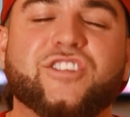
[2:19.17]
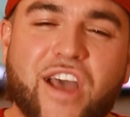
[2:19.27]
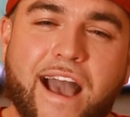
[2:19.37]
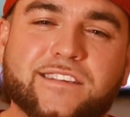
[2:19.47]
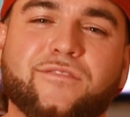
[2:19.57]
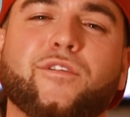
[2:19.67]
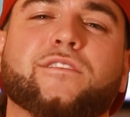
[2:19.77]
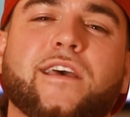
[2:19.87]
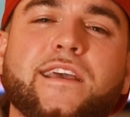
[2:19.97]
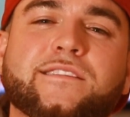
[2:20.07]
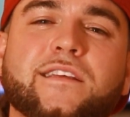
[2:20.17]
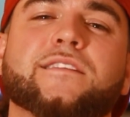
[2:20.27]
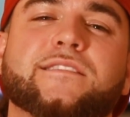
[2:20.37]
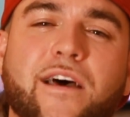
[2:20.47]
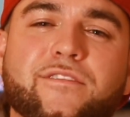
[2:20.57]
Jacksonville takes it
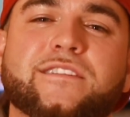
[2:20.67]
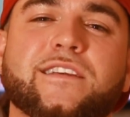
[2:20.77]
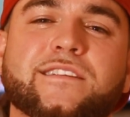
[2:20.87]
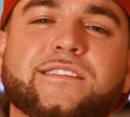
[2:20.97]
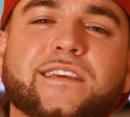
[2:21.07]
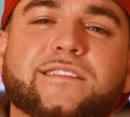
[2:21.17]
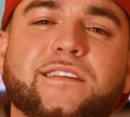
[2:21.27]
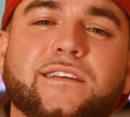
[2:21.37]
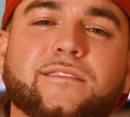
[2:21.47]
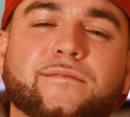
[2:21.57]
17-16.